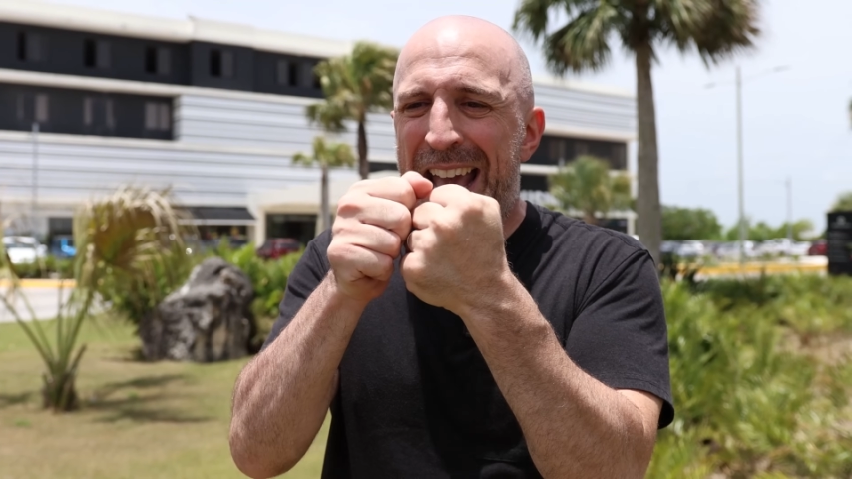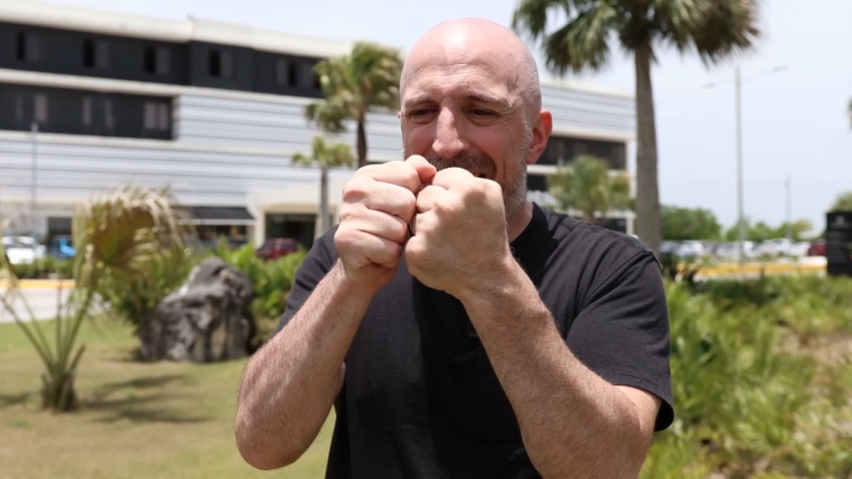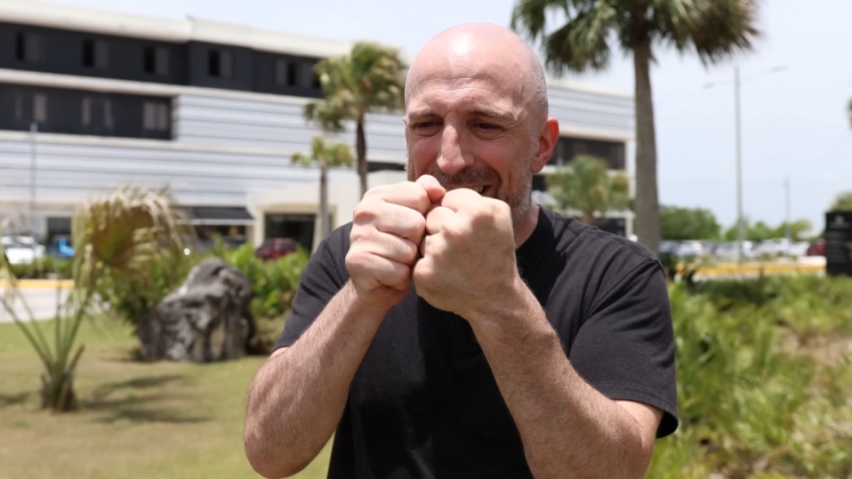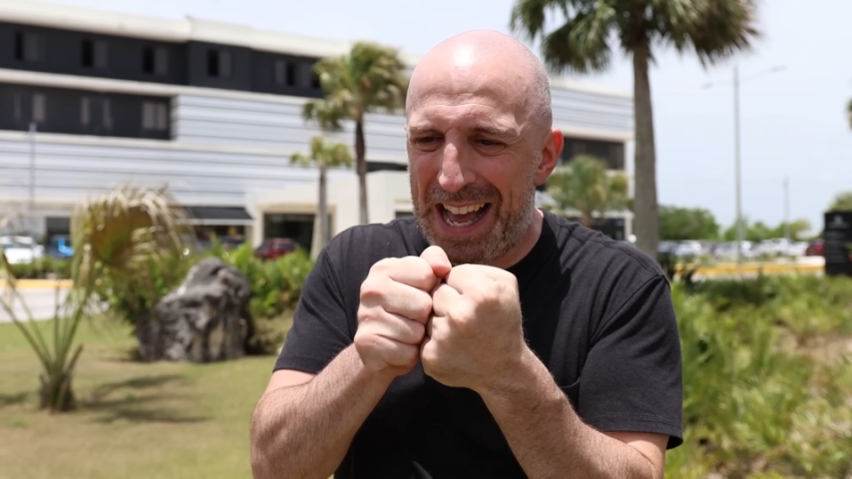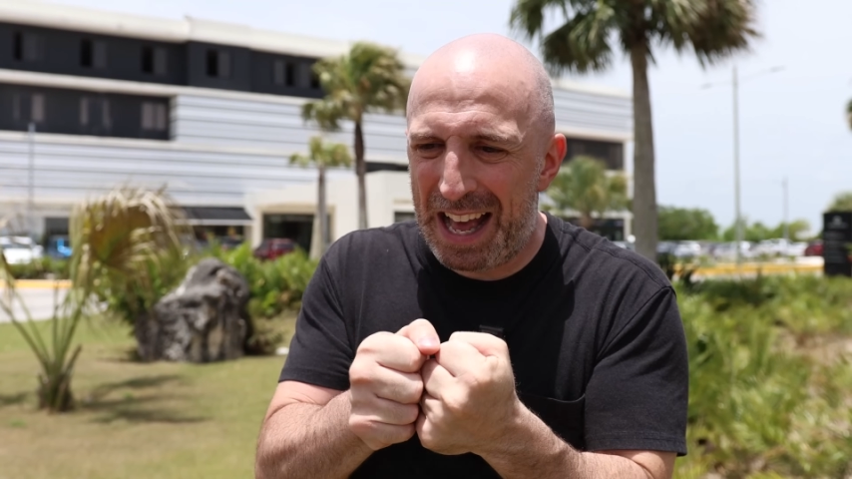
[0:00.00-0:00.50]

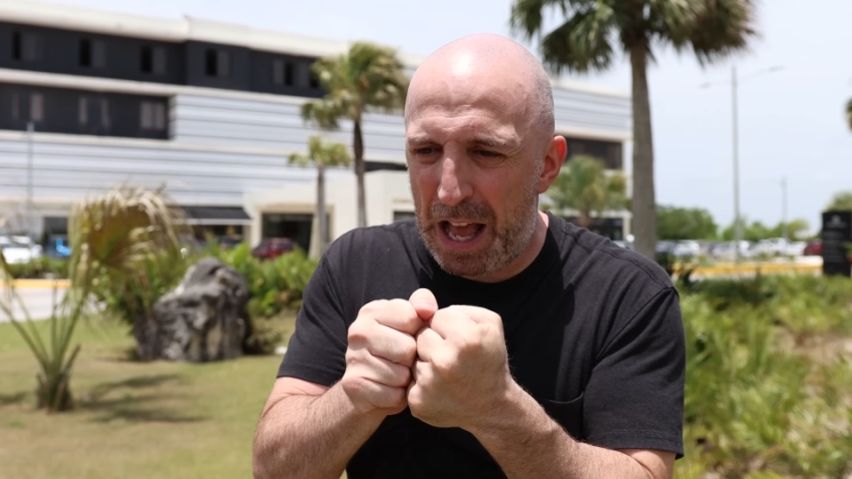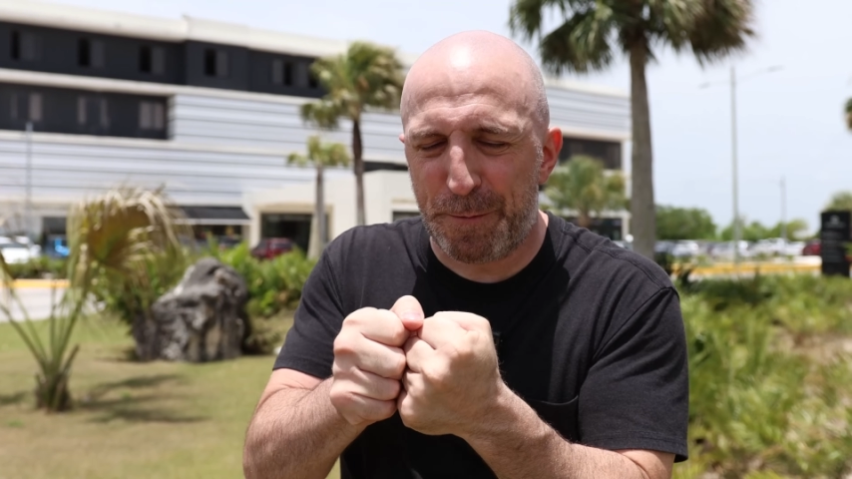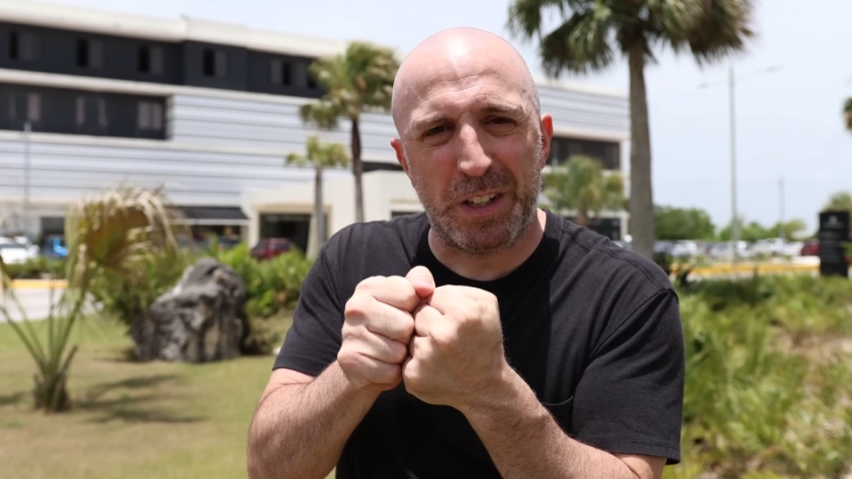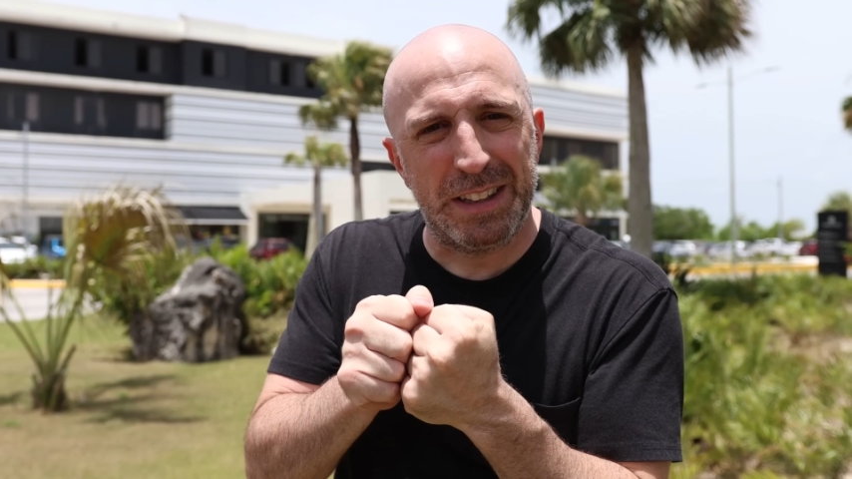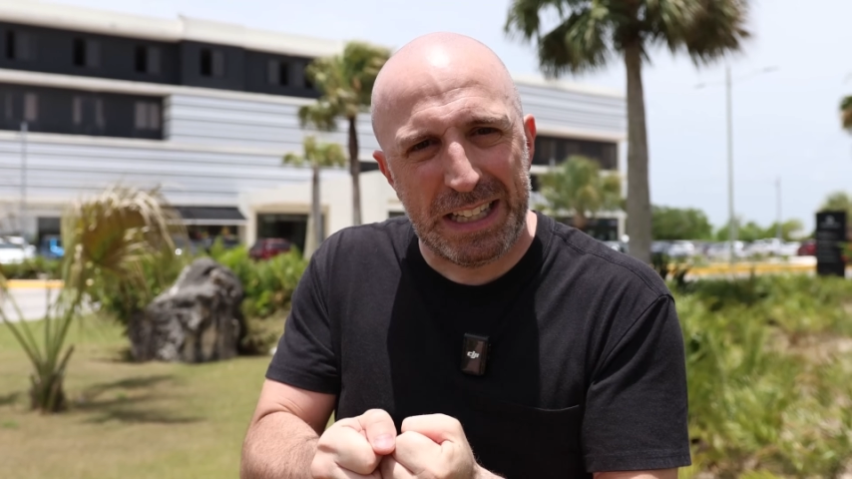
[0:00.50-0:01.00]
and not
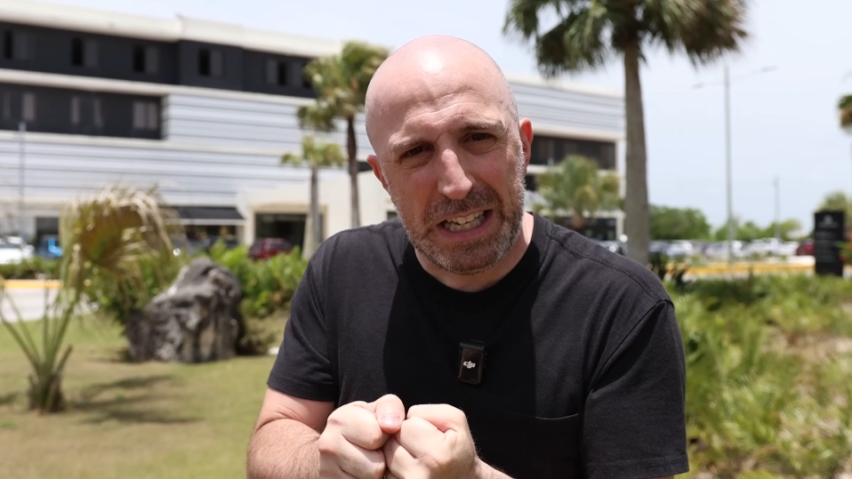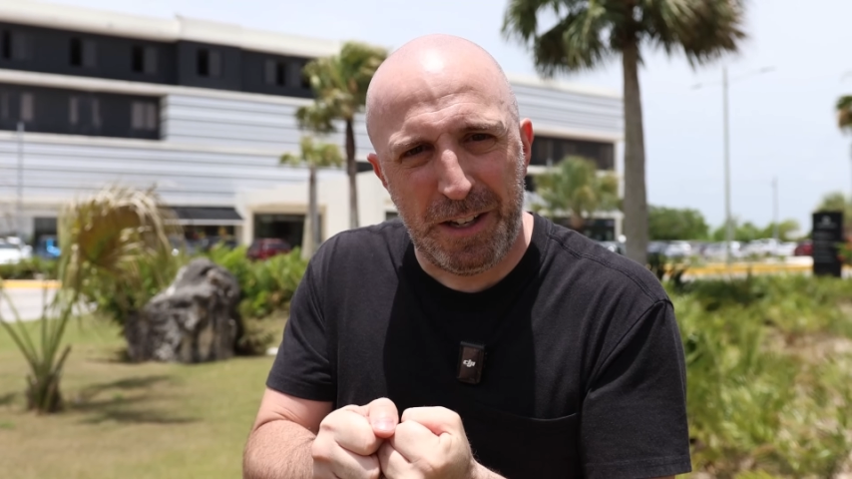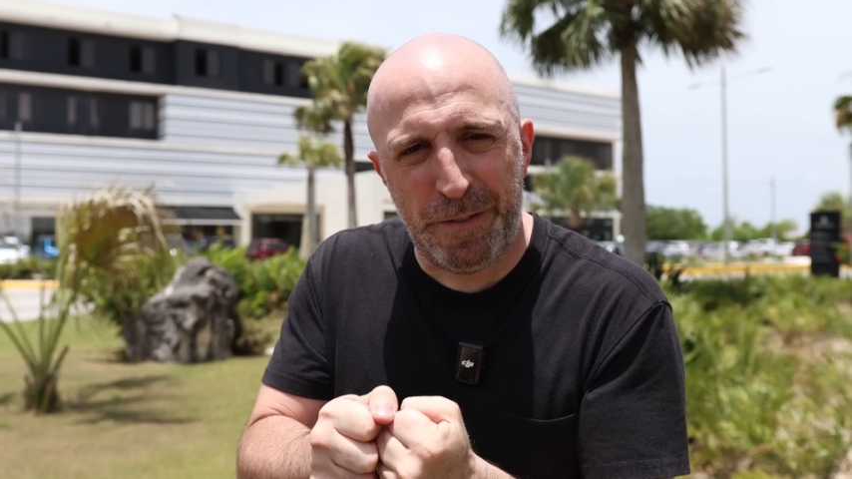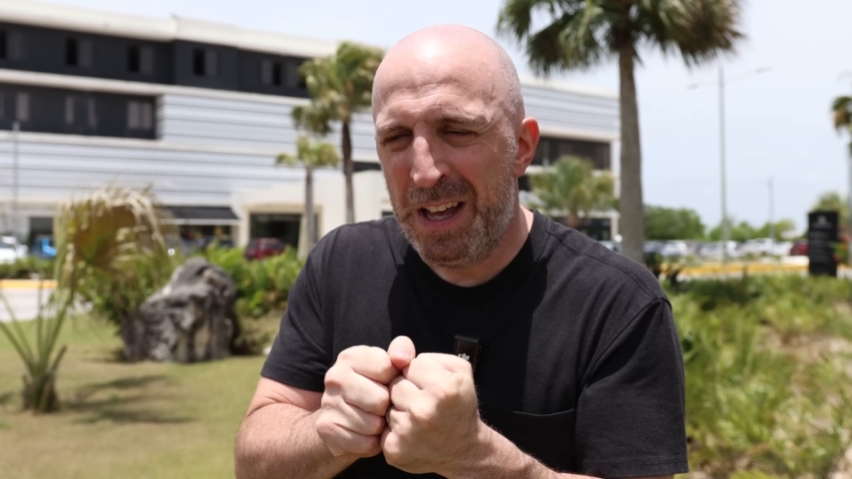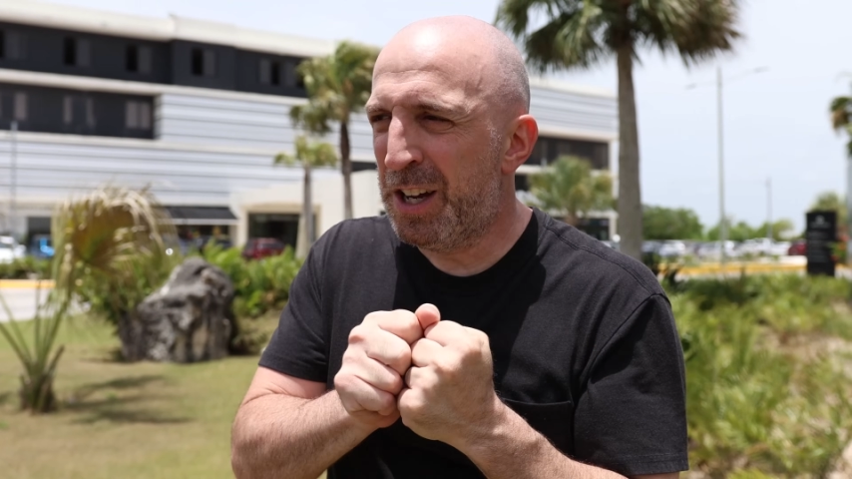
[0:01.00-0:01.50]
have to leave,